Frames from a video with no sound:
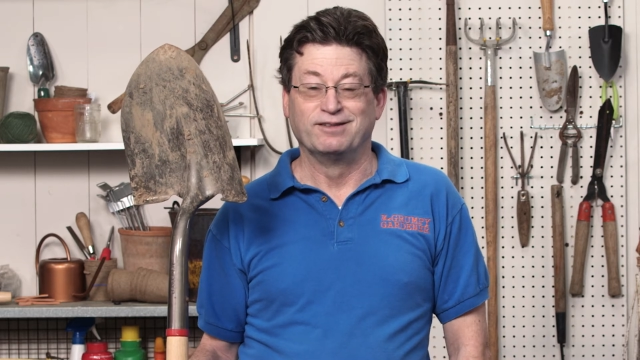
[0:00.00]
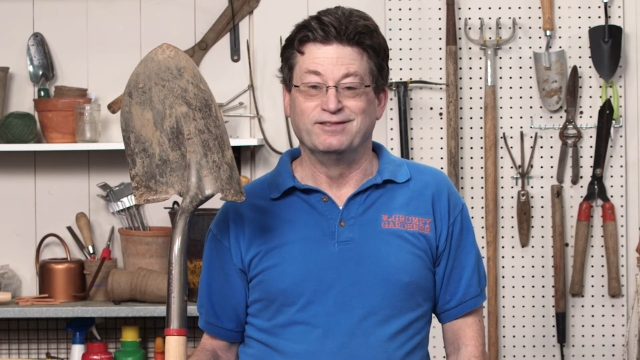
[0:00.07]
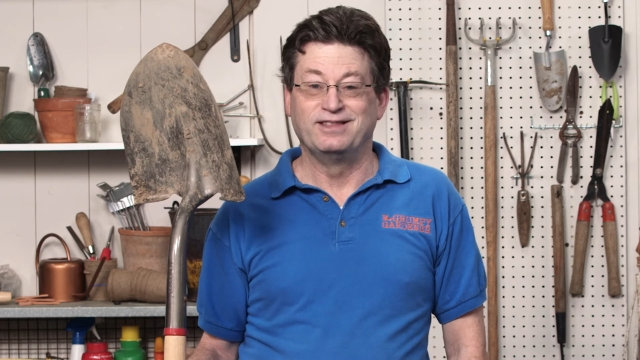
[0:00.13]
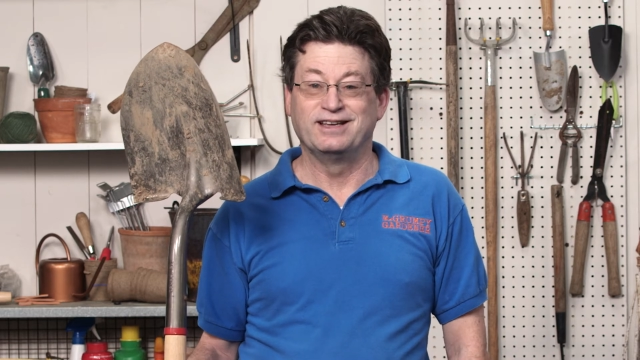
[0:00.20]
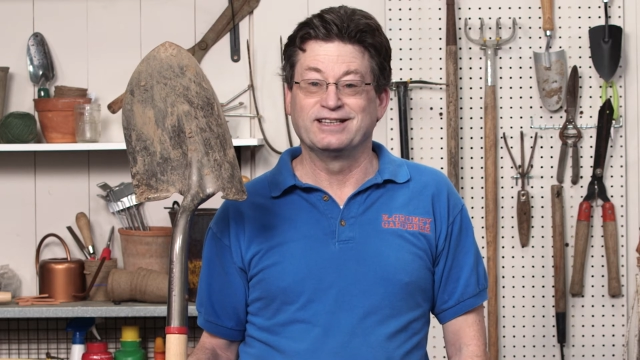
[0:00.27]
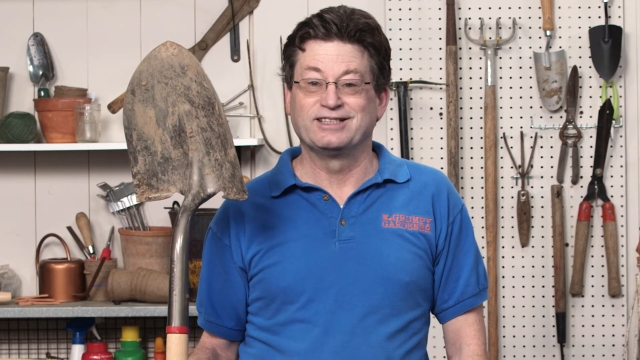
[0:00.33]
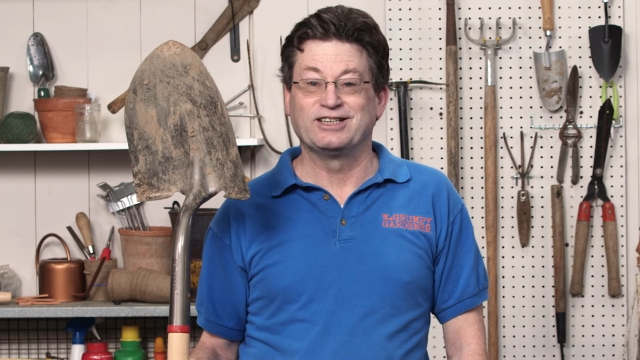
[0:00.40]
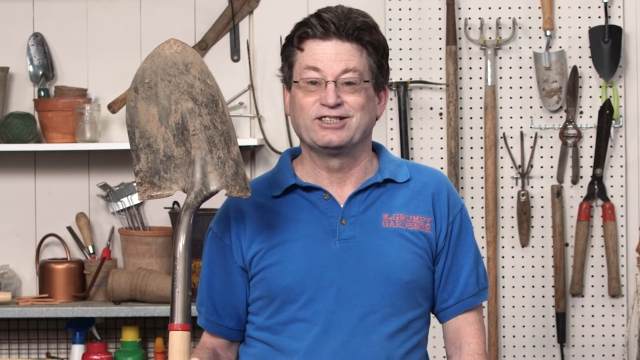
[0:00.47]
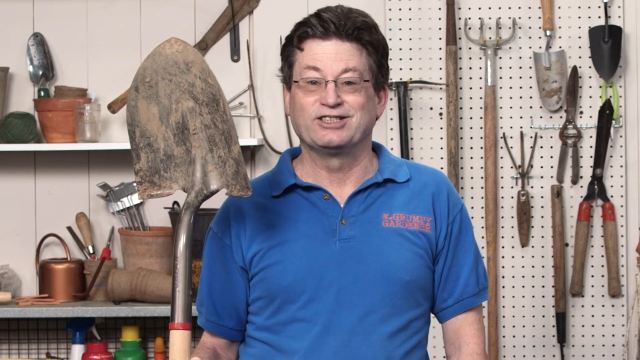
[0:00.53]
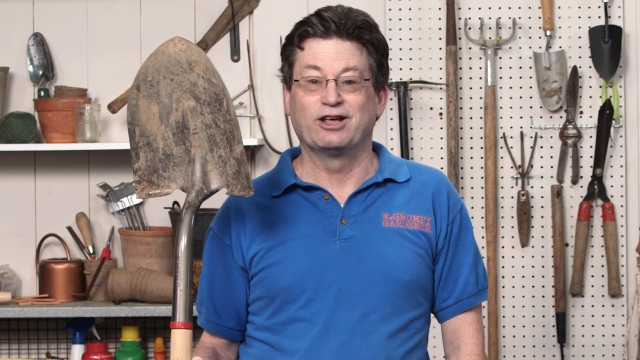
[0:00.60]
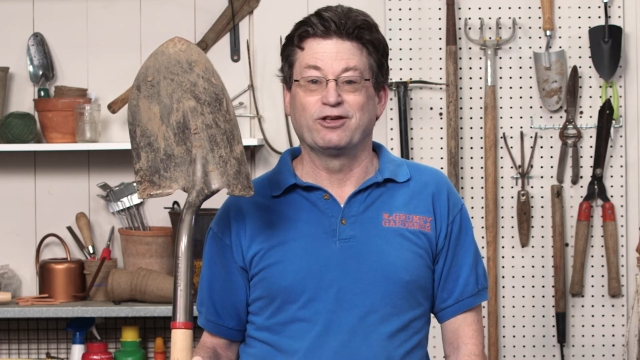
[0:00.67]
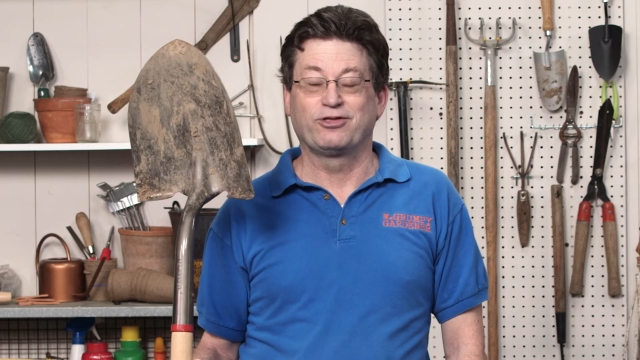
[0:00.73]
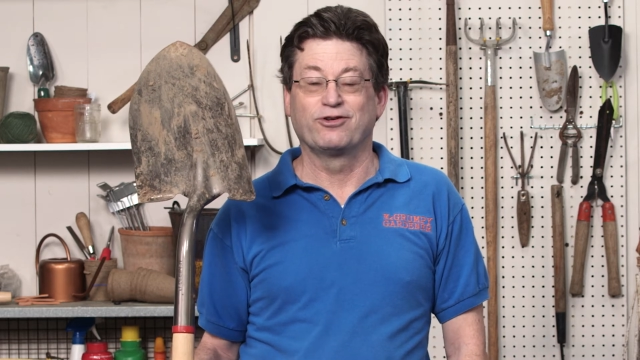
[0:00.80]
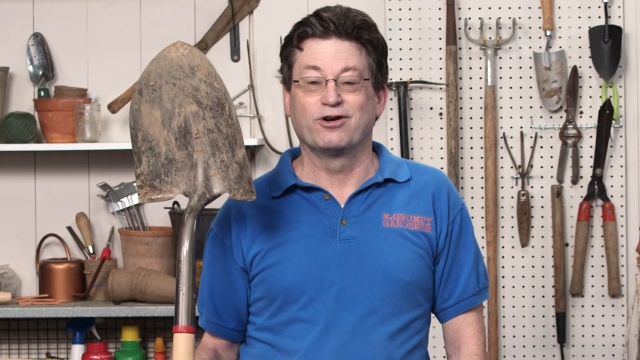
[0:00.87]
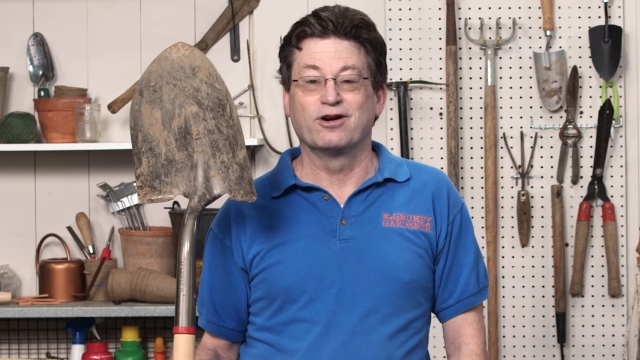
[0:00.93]
This is the
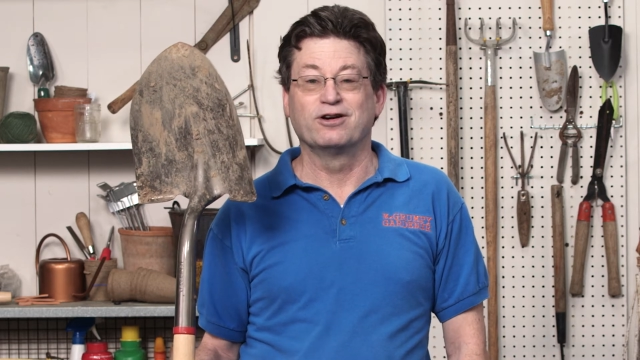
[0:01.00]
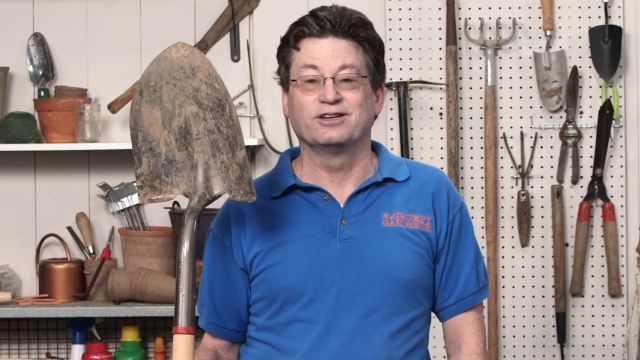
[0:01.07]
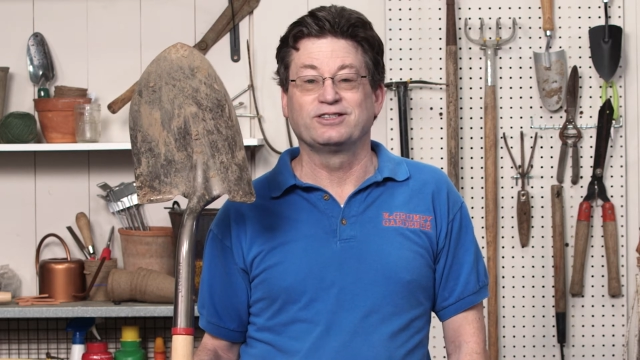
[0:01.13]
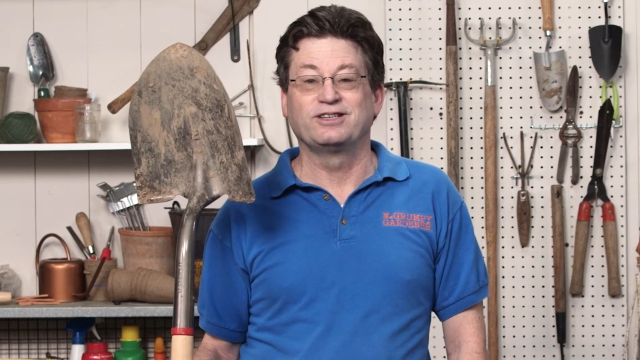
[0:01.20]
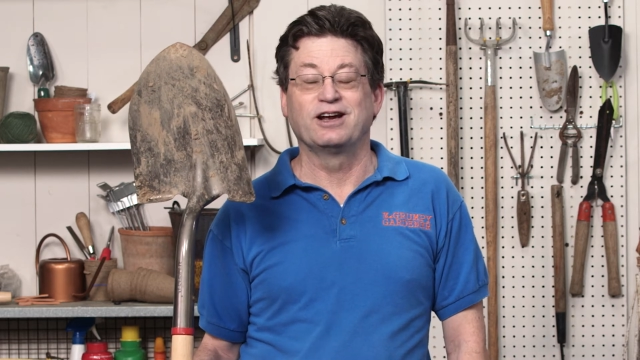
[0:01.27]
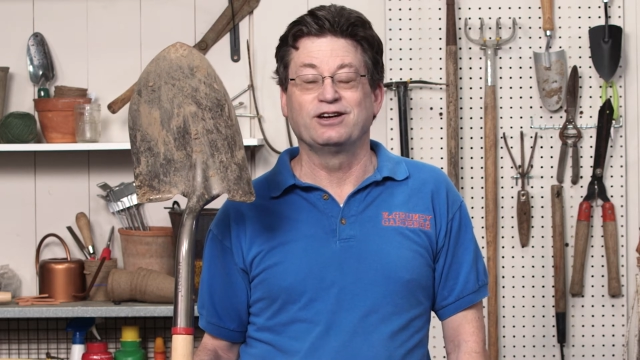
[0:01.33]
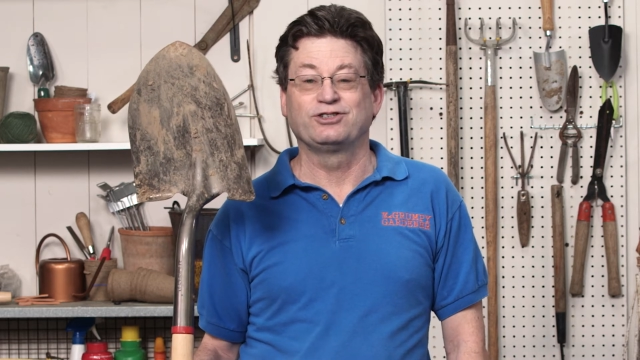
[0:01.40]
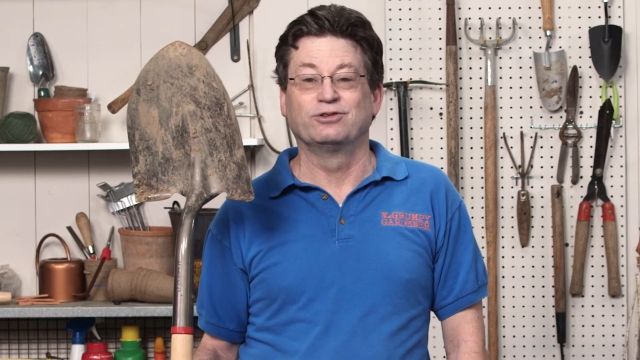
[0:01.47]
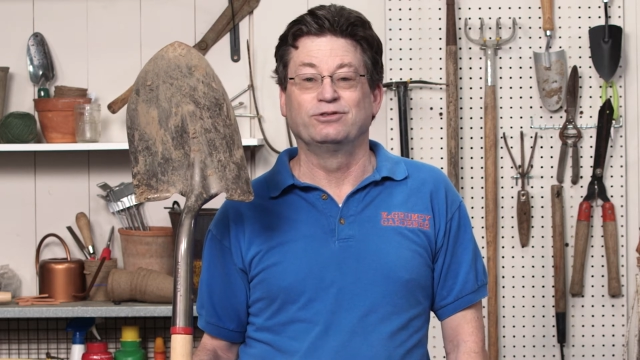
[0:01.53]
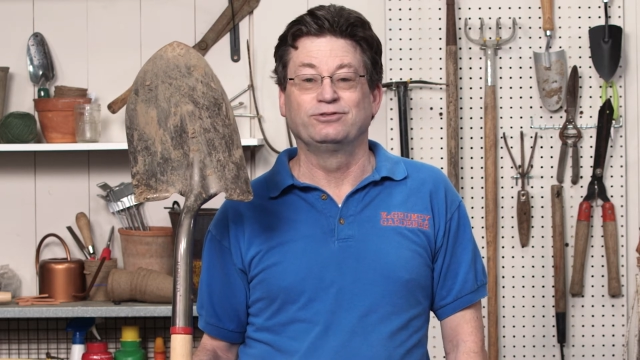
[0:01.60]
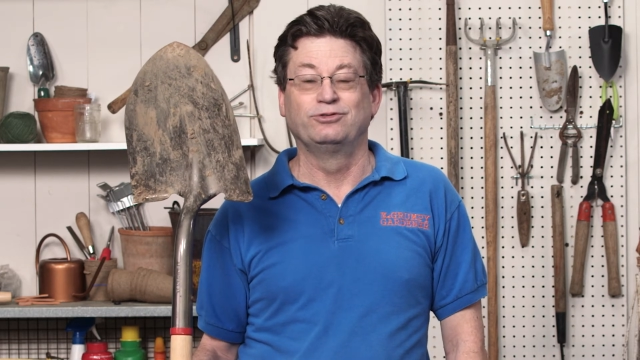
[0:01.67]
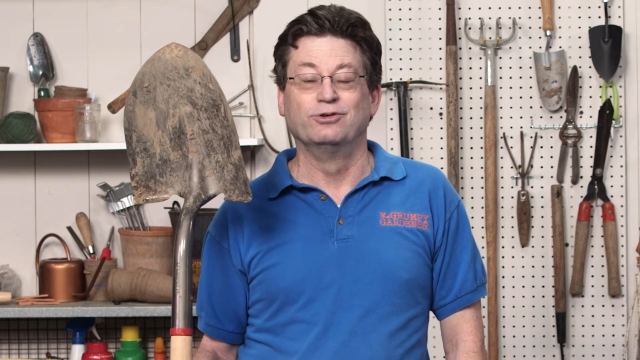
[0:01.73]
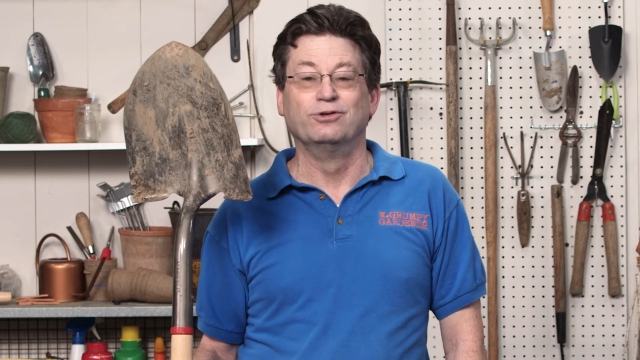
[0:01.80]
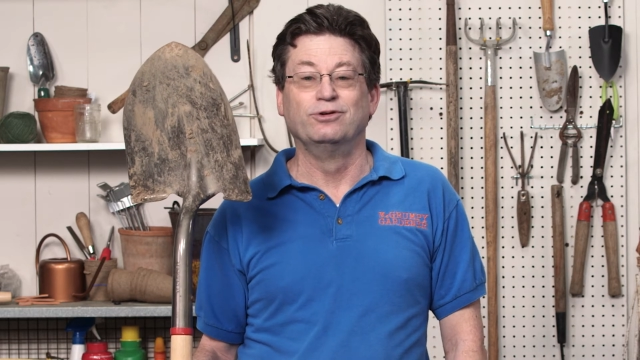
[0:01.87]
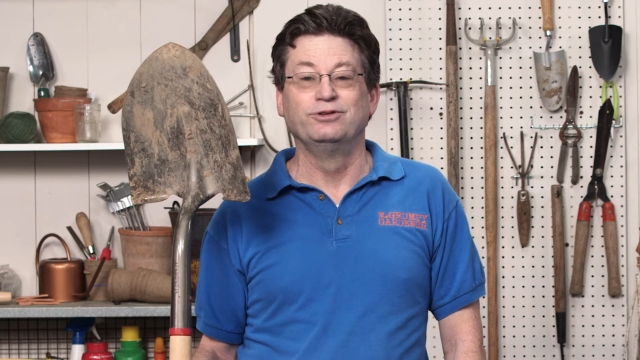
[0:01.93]
third essential
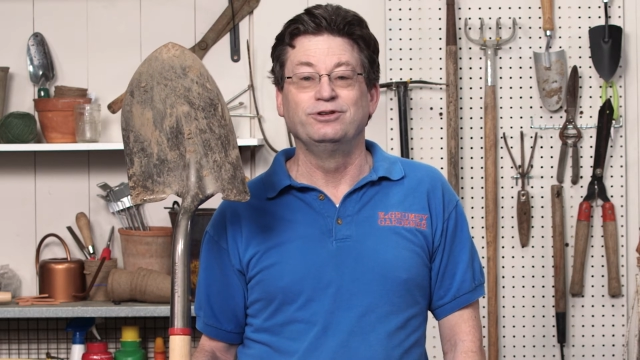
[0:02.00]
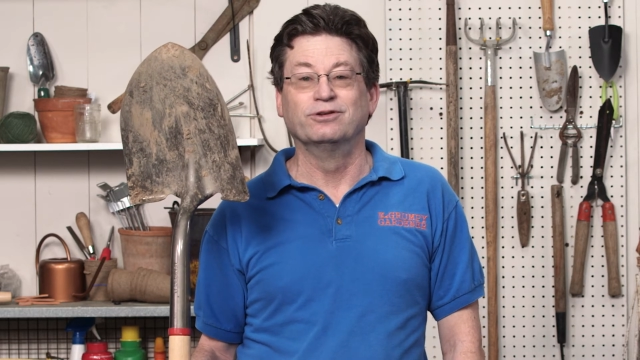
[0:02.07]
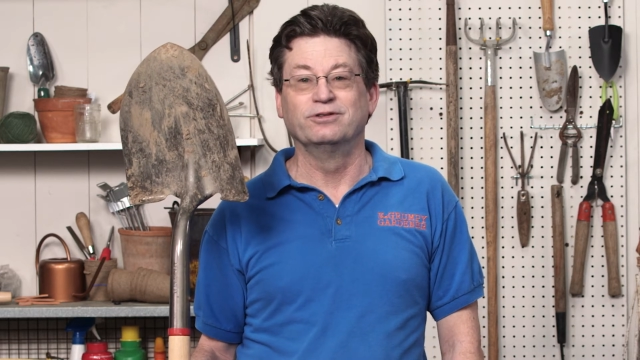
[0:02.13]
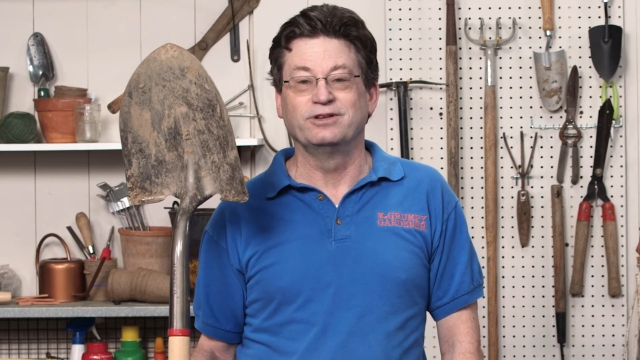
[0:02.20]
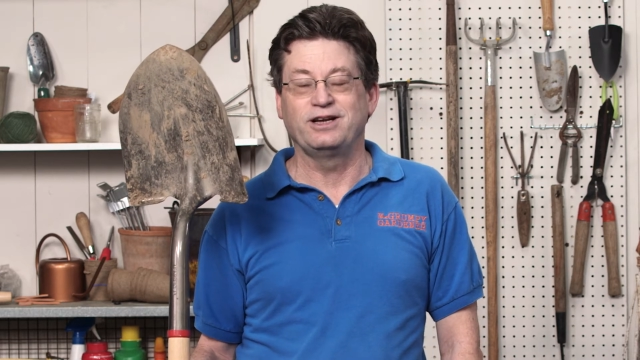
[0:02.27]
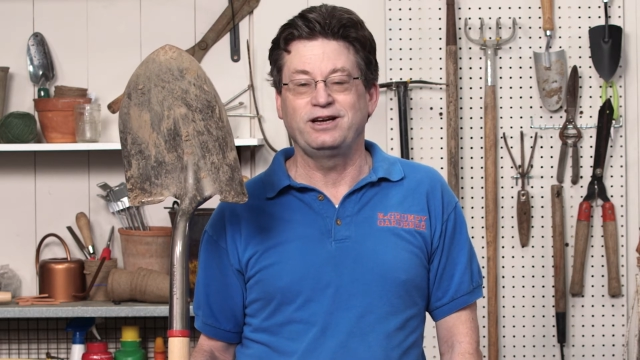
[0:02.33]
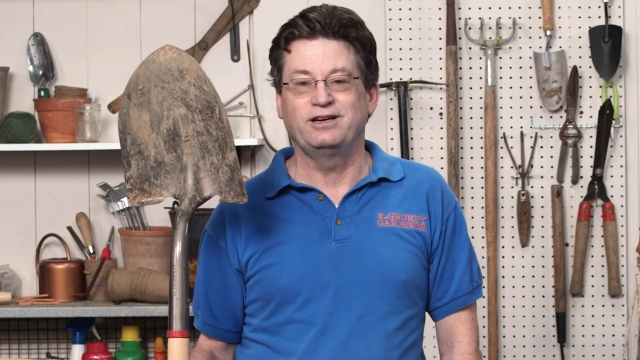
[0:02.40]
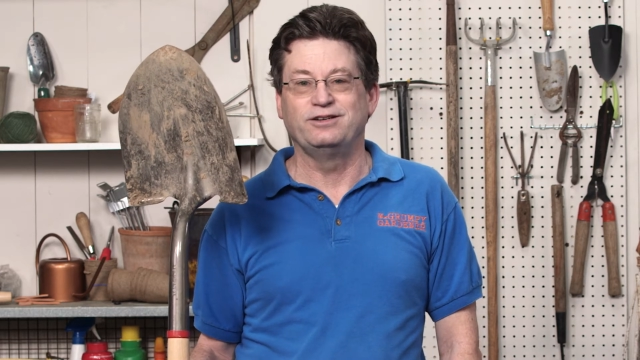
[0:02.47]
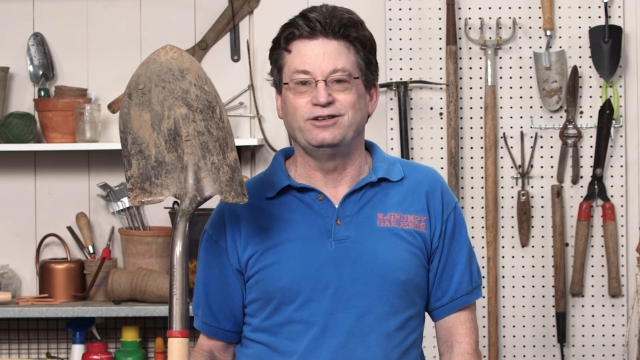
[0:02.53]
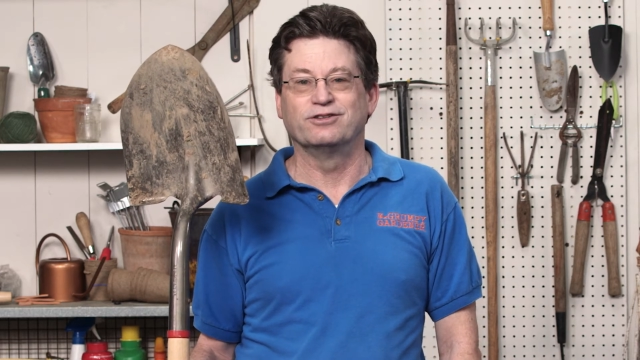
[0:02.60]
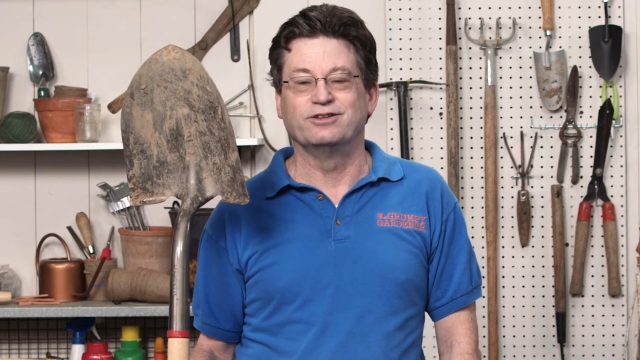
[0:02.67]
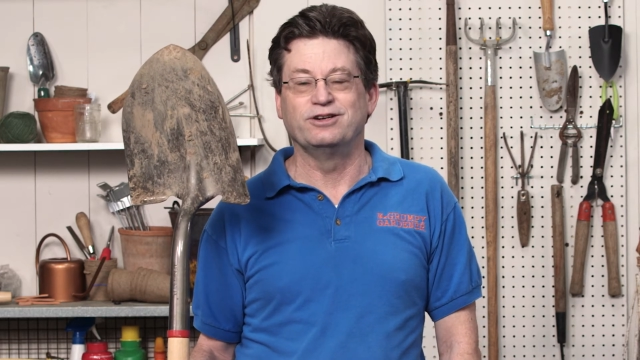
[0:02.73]
tool you'll need in your